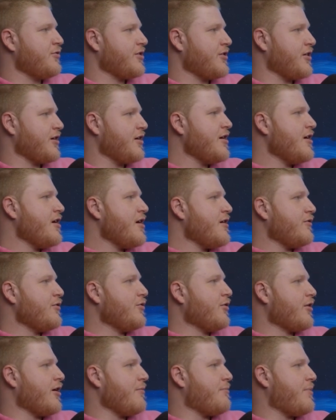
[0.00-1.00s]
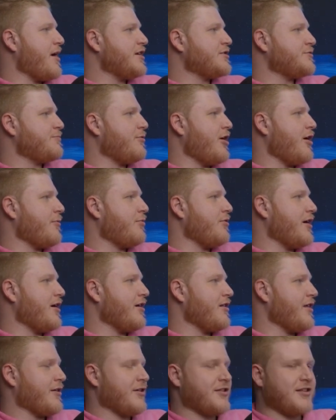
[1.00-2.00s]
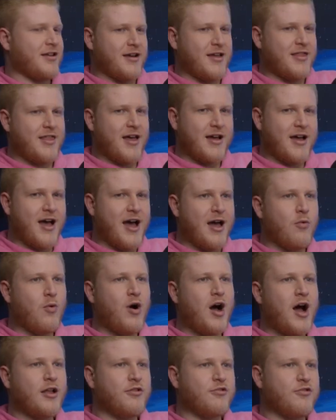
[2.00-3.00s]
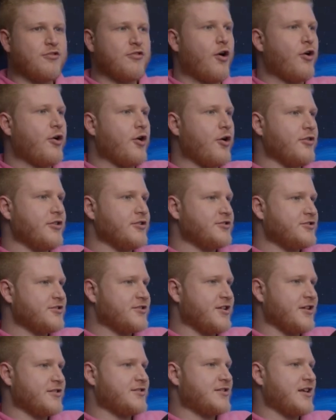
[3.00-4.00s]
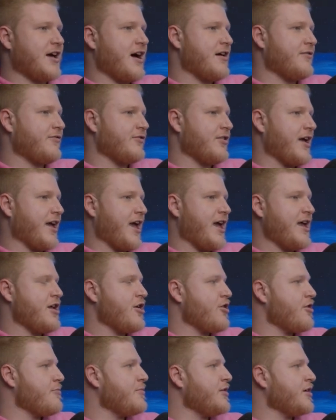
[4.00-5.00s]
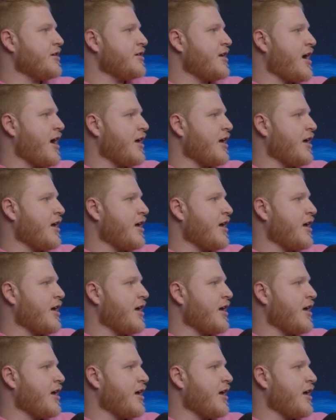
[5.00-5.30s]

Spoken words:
were a baseball player, like with that guy Juan Soto that just got signed for like $800 million.